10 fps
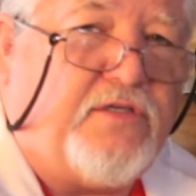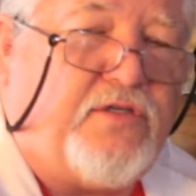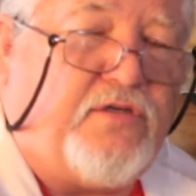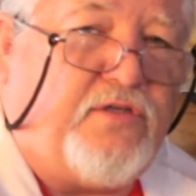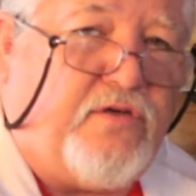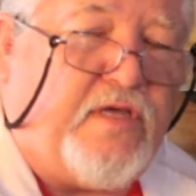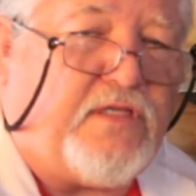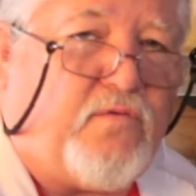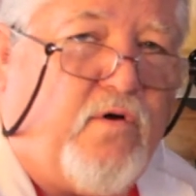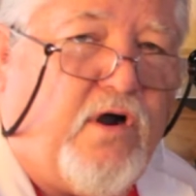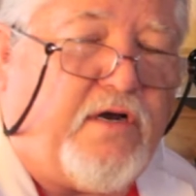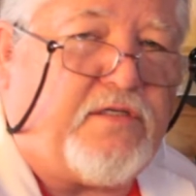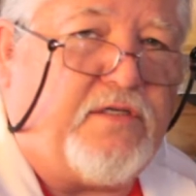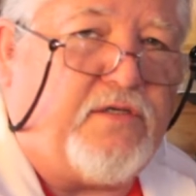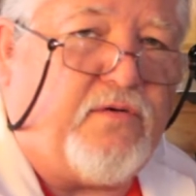to do this
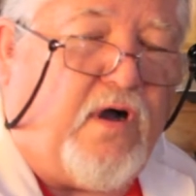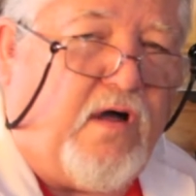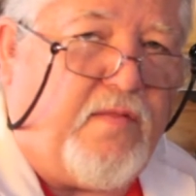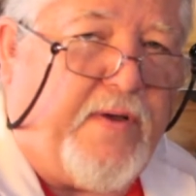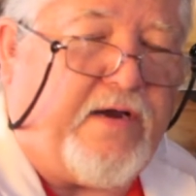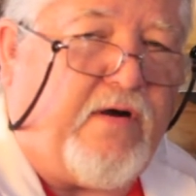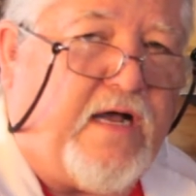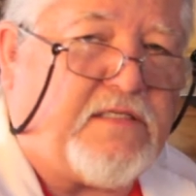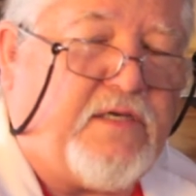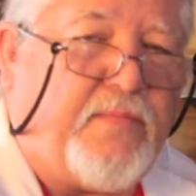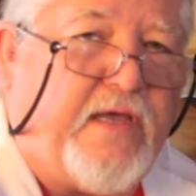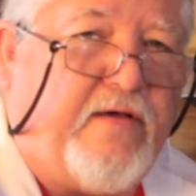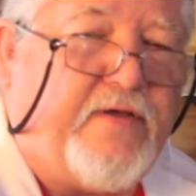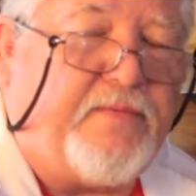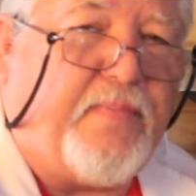work, to do all the microscopy
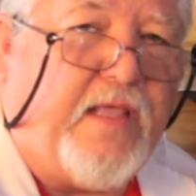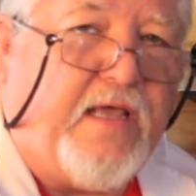of it,